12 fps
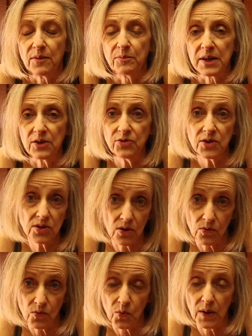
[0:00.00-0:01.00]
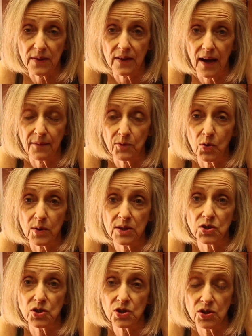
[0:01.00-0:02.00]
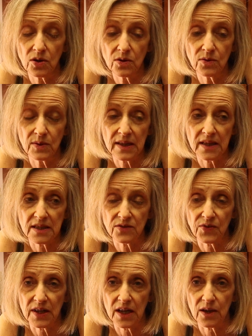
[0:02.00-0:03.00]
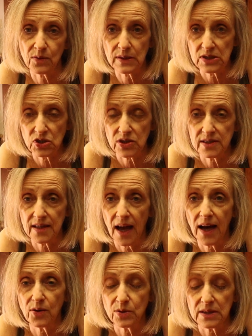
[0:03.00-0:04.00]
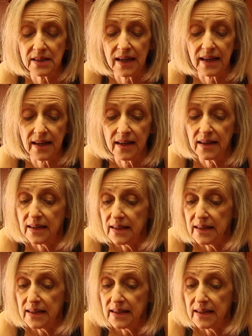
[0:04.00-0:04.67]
but if you don't, what I'm going to show you in this video is just how to take